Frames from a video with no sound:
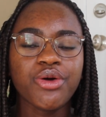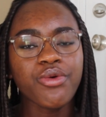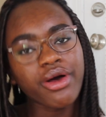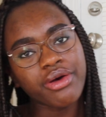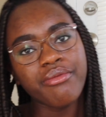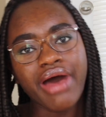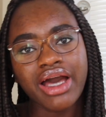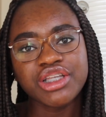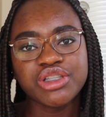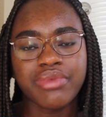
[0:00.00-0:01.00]
Welcome
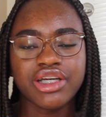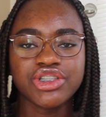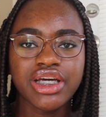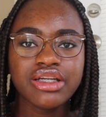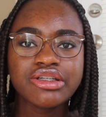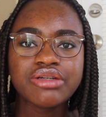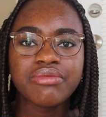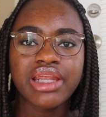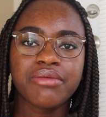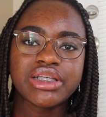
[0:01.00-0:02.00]
back to my channel.
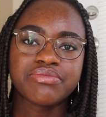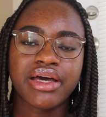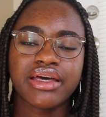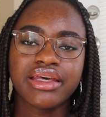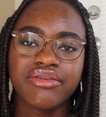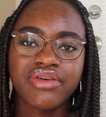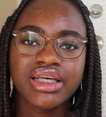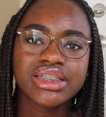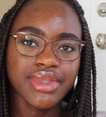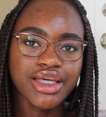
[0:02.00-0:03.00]
My name is Micah
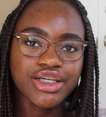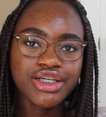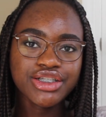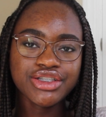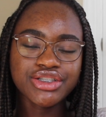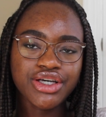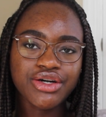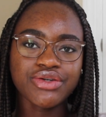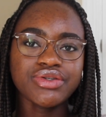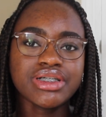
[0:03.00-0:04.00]
Yvette.
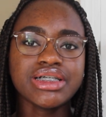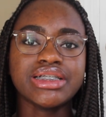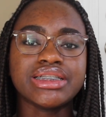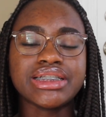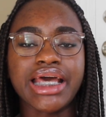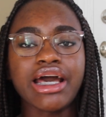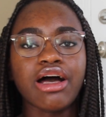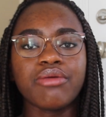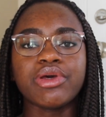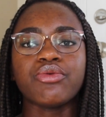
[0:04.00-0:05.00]
So today
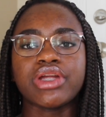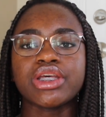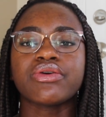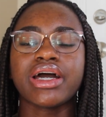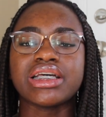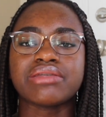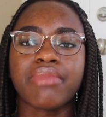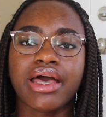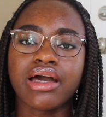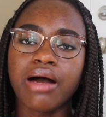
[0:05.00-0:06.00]
I'll be reading you guys
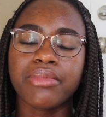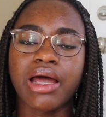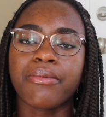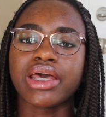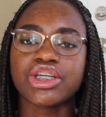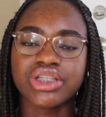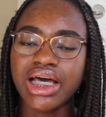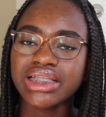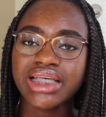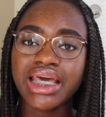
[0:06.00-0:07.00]
my common application
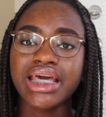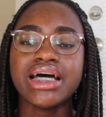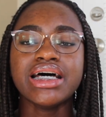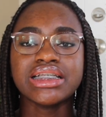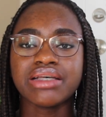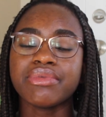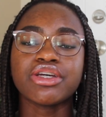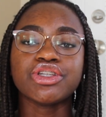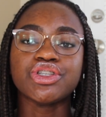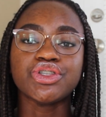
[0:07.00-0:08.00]
essay
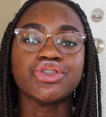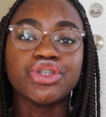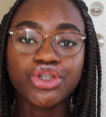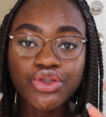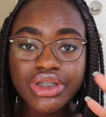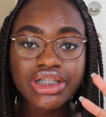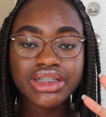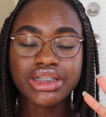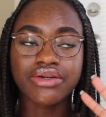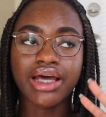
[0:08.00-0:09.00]
submitted 2 years ago